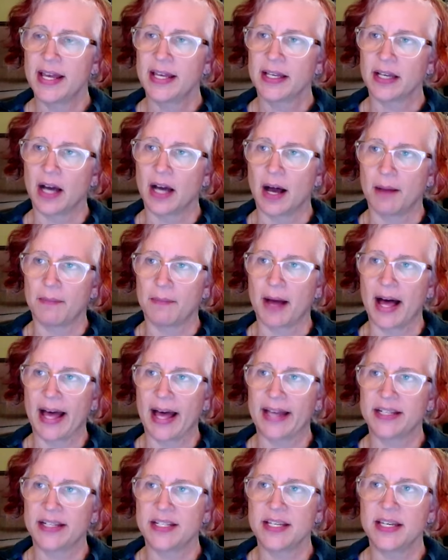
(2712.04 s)
um,
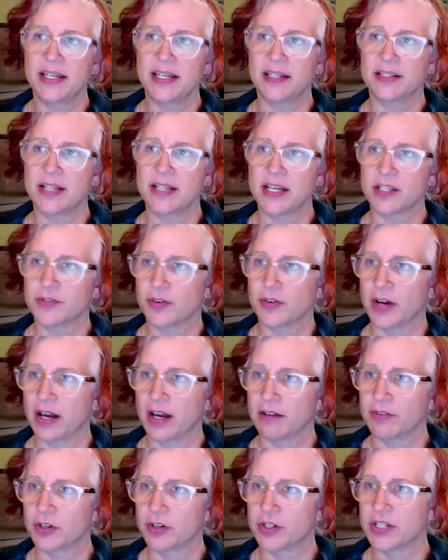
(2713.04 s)
IT takes
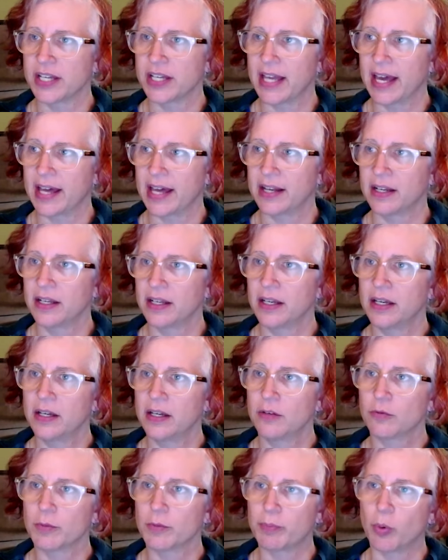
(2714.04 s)
forever to get
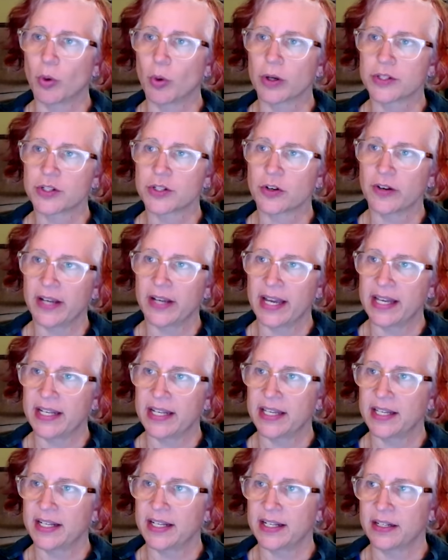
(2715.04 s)
reports
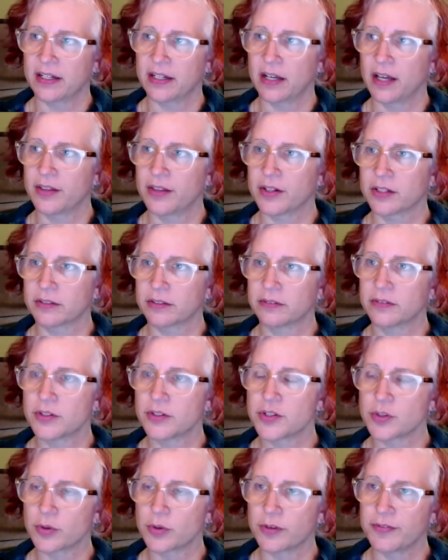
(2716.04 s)
created and other
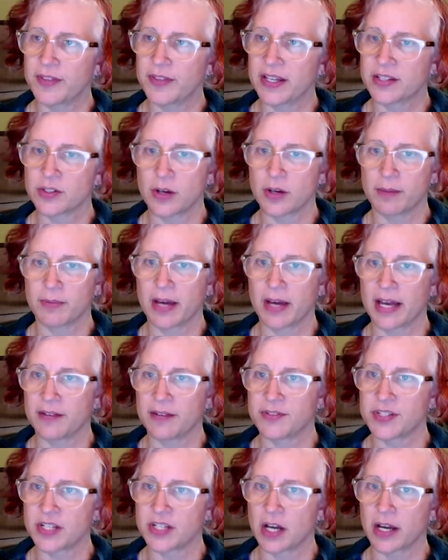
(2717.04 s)
sort of things. So I'm kind of
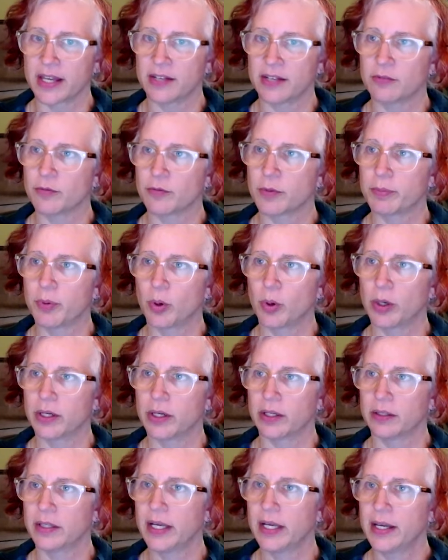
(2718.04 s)
stuck in report
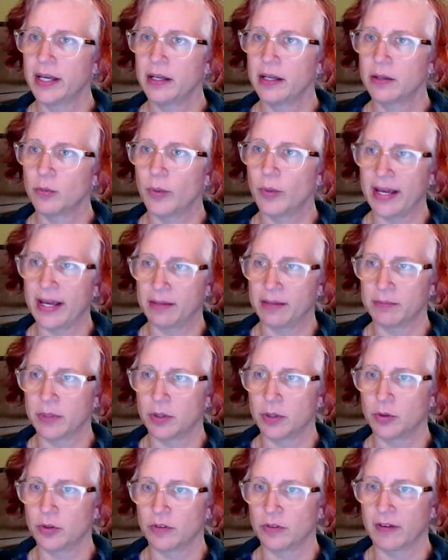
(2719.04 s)
wait
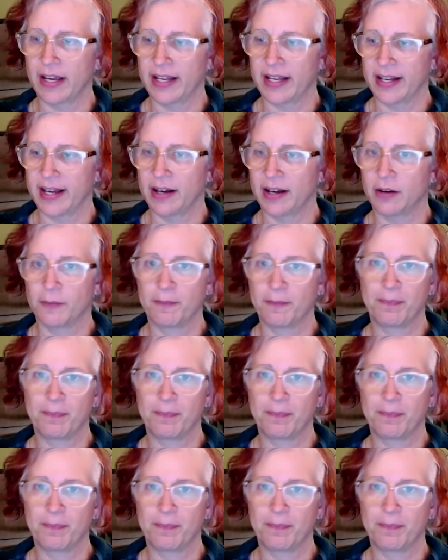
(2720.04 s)
mode right now.